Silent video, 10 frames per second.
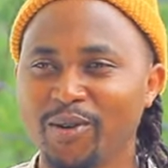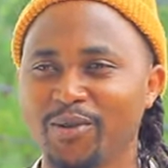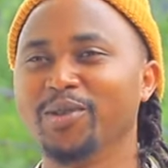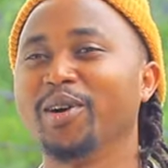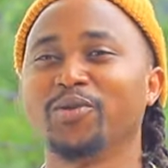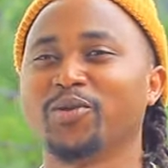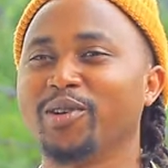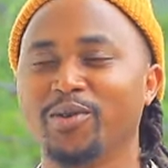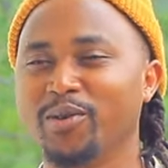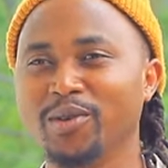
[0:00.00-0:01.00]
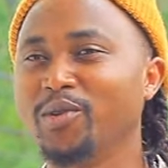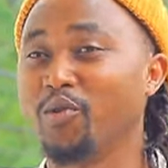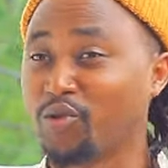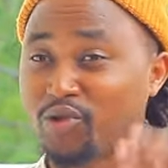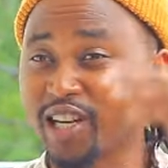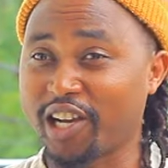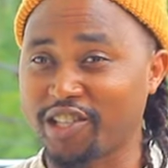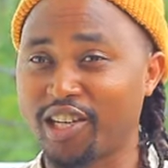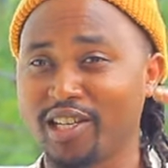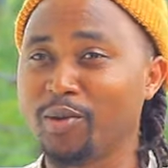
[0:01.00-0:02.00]
niba ngo
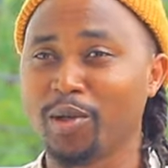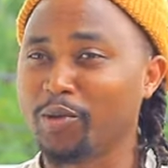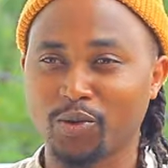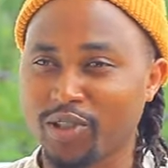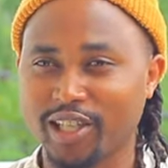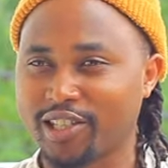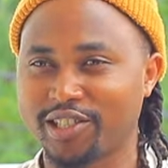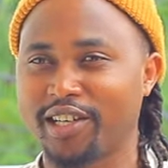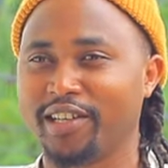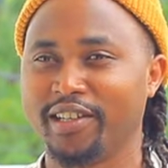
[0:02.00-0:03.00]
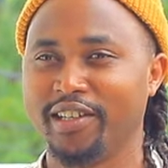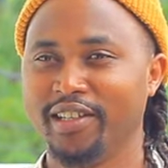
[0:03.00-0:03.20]
duca gasheni